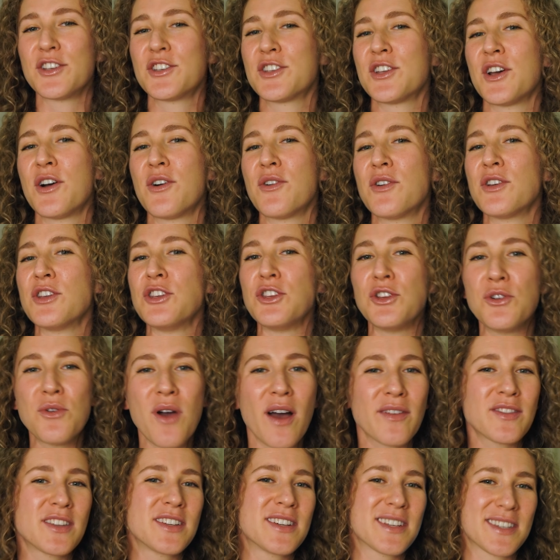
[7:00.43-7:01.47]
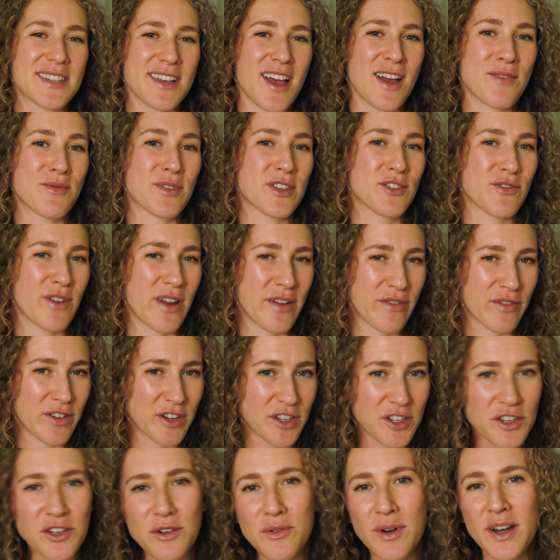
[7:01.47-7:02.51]
So you have to decide what's right for
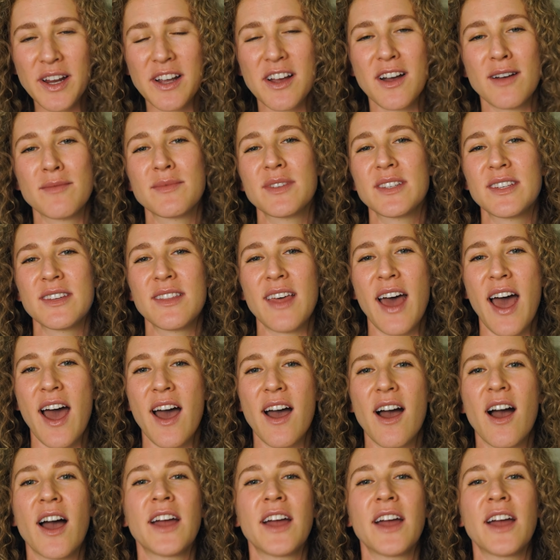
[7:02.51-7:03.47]
you when it comes to that.